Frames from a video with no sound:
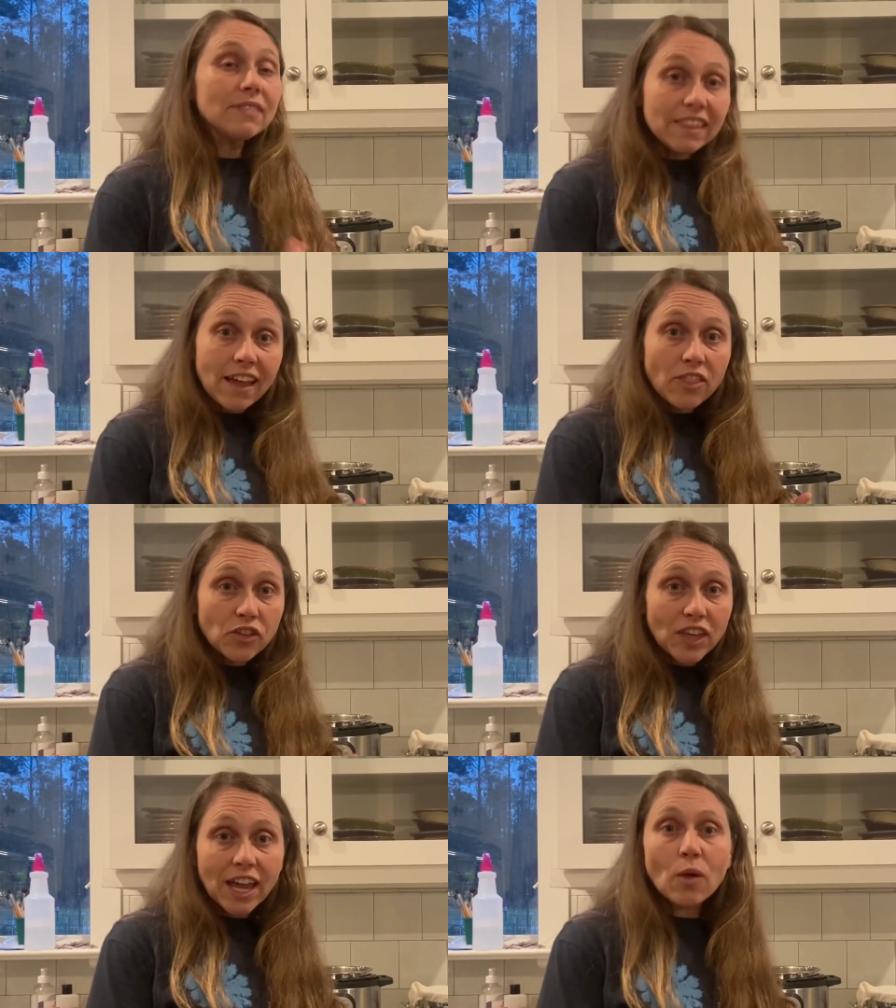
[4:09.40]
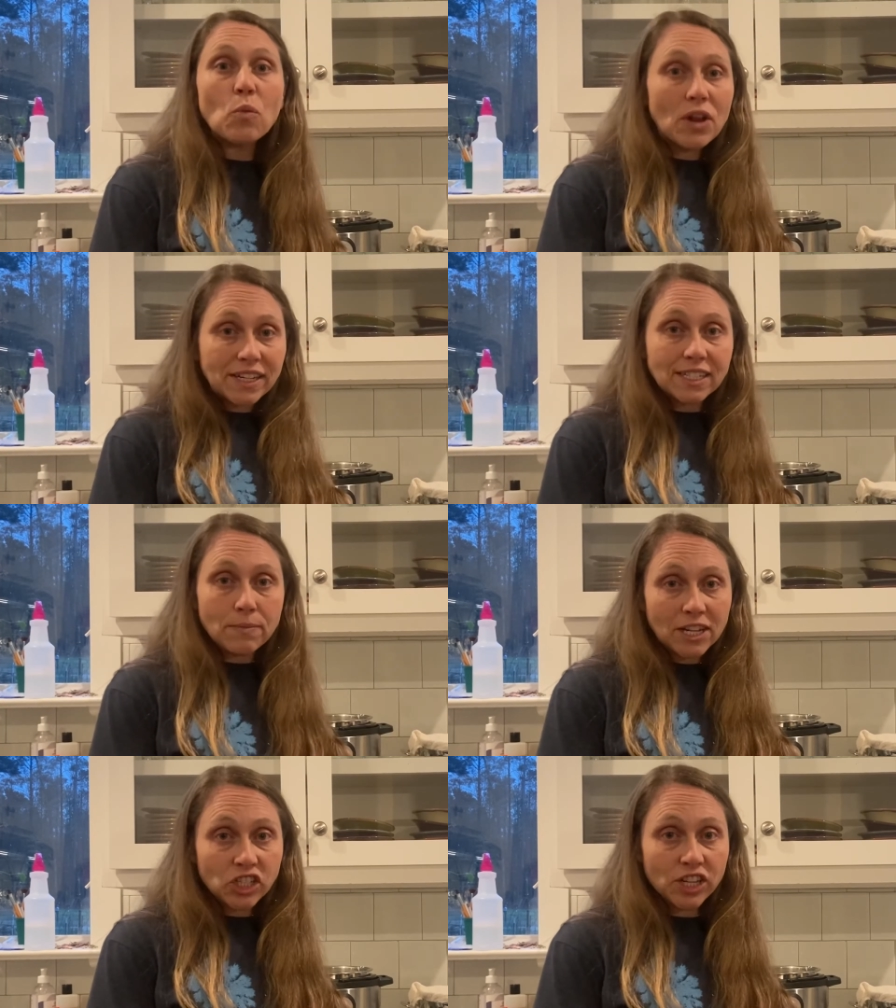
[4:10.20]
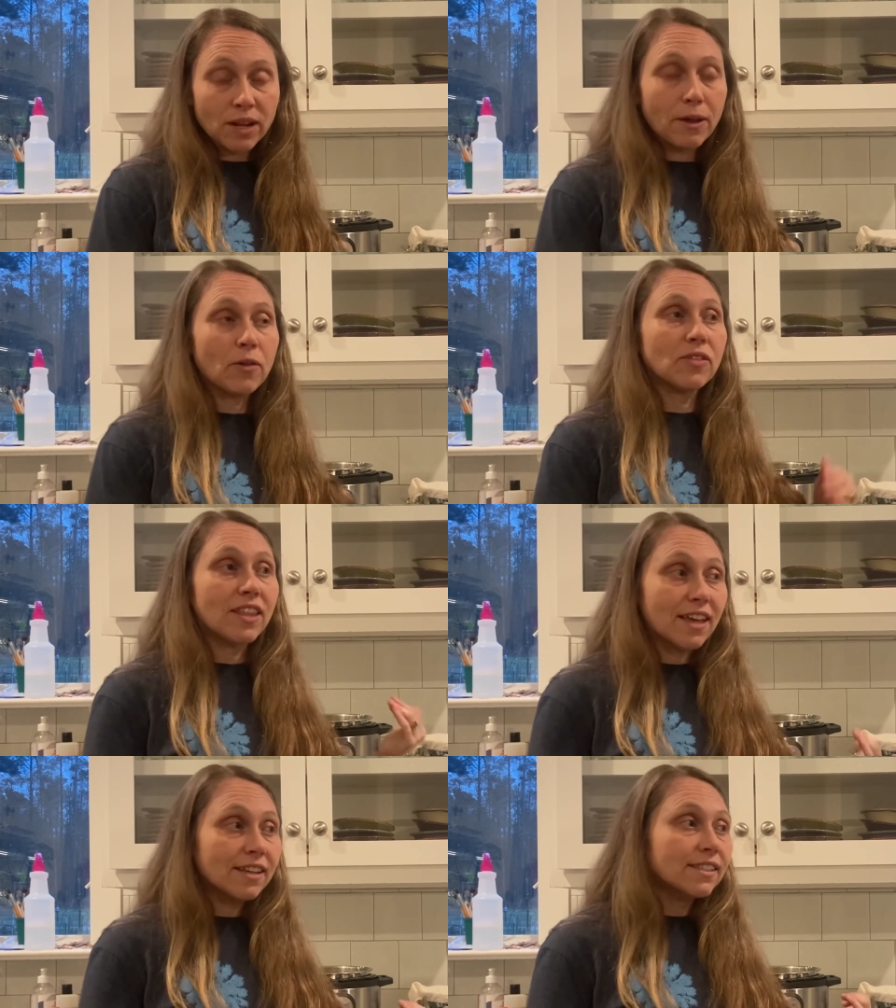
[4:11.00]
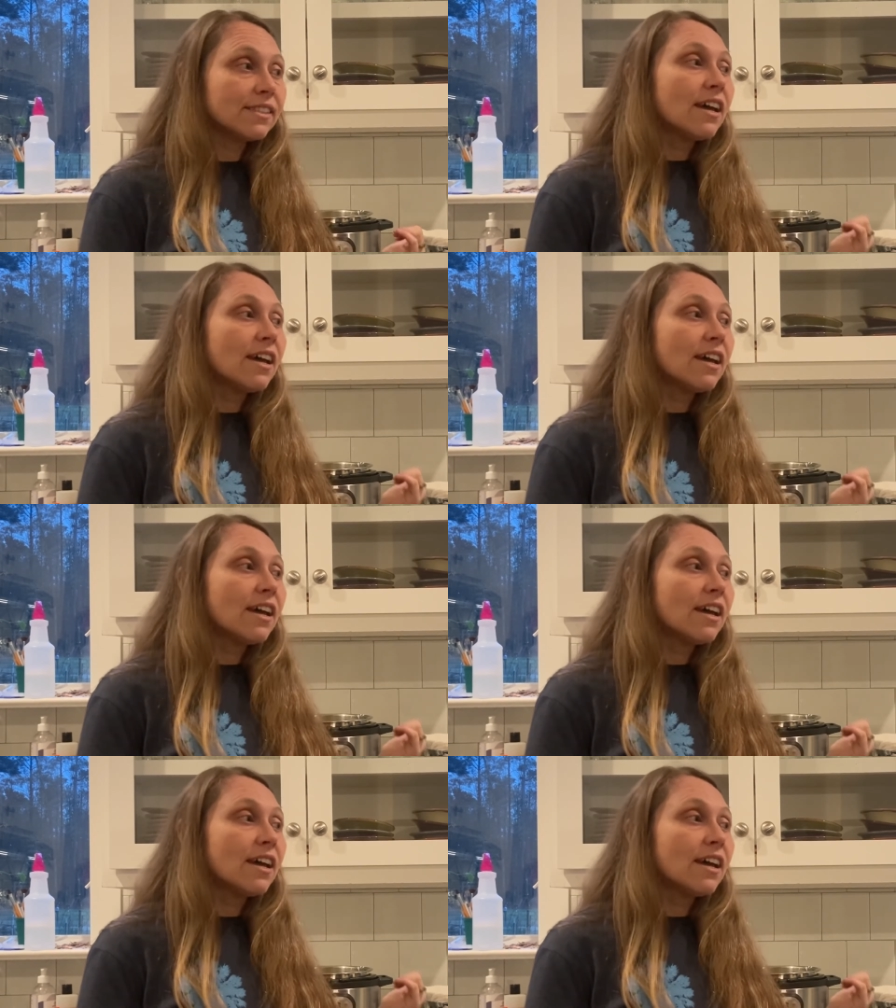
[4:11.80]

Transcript: The other thing I wanted to mention about this,